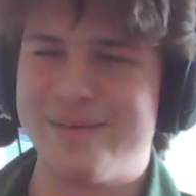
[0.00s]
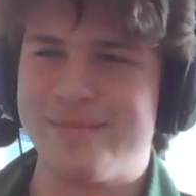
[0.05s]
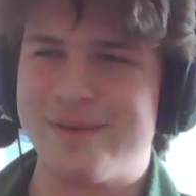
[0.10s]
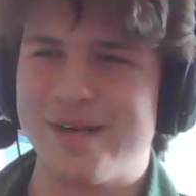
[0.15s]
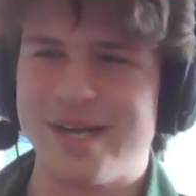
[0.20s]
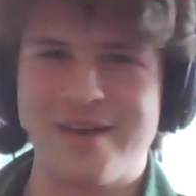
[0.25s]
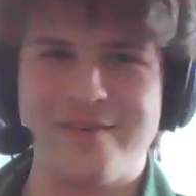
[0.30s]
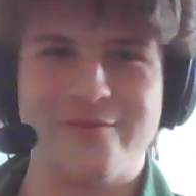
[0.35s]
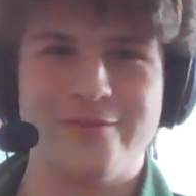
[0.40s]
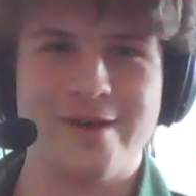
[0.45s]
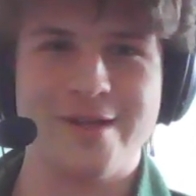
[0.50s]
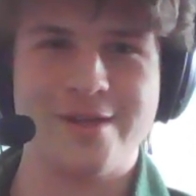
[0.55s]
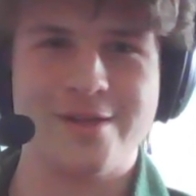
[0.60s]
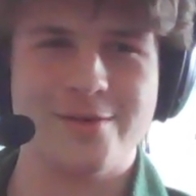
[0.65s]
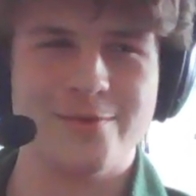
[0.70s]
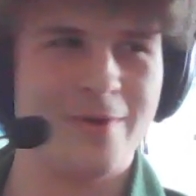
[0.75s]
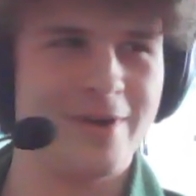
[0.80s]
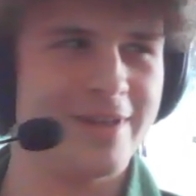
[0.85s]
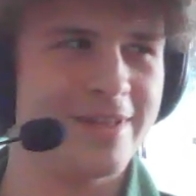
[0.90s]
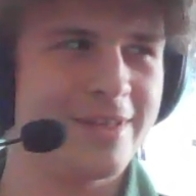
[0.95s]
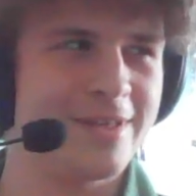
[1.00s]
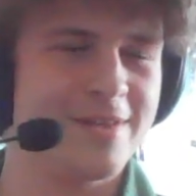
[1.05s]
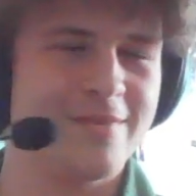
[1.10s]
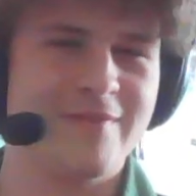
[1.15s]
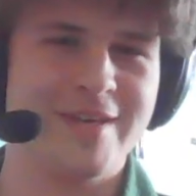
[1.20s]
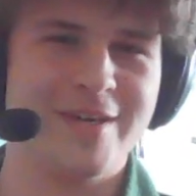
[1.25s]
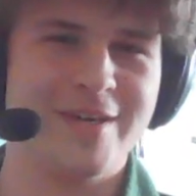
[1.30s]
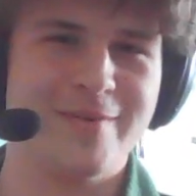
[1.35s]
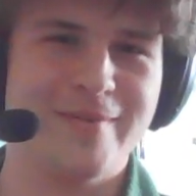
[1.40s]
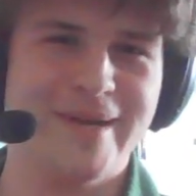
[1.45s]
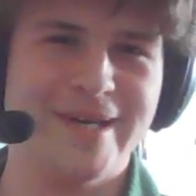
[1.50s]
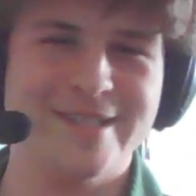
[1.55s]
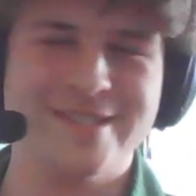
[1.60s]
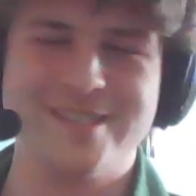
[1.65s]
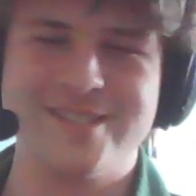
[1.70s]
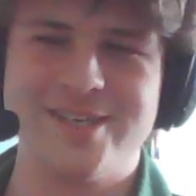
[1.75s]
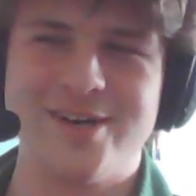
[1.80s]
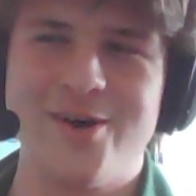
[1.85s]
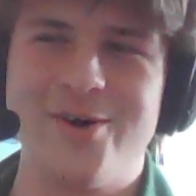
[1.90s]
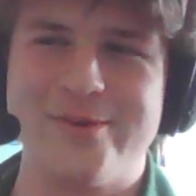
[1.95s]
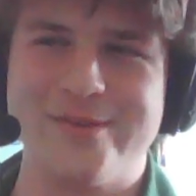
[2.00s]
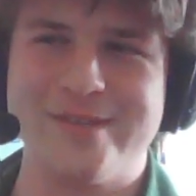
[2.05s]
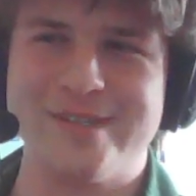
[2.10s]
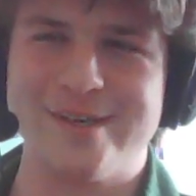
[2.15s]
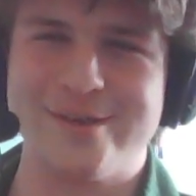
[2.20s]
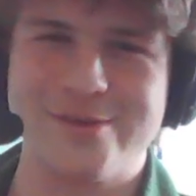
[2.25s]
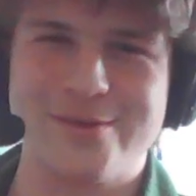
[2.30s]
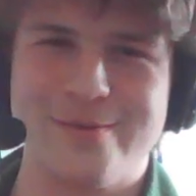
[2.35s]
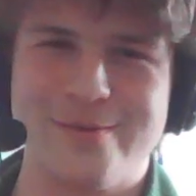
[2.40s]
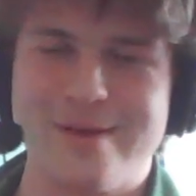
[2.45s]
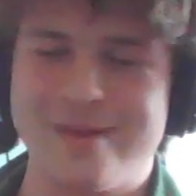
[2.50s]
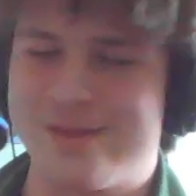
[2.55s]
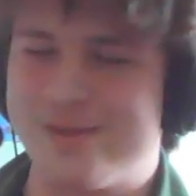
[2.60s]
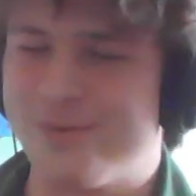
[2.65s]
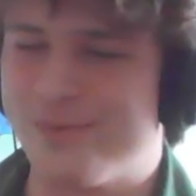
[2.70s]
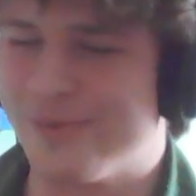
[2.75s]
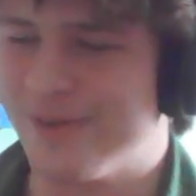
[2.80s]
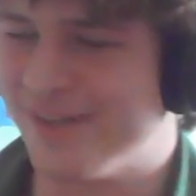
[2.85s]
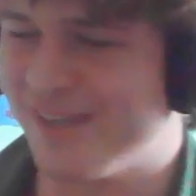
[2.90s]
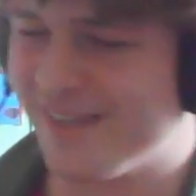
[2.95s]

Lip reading: But I have friends who wanted this video made, so they're the ones who will